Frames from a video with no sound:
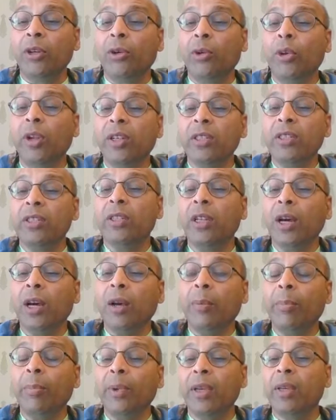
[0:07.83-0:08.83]
Today's
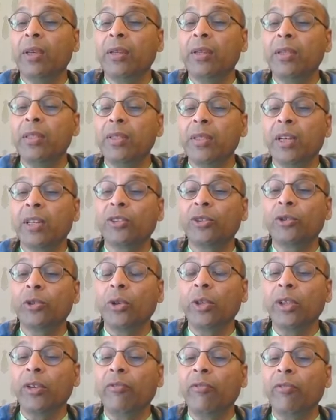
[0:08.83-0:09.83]
topic is
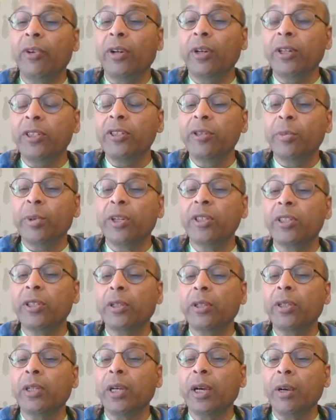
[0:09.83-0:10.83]
actually a very
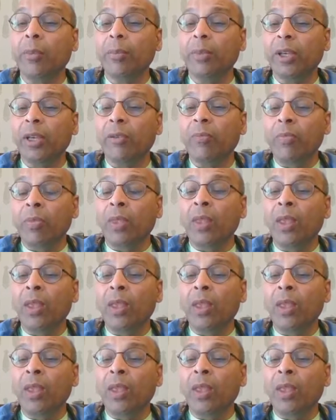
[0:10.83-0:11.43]
special topic.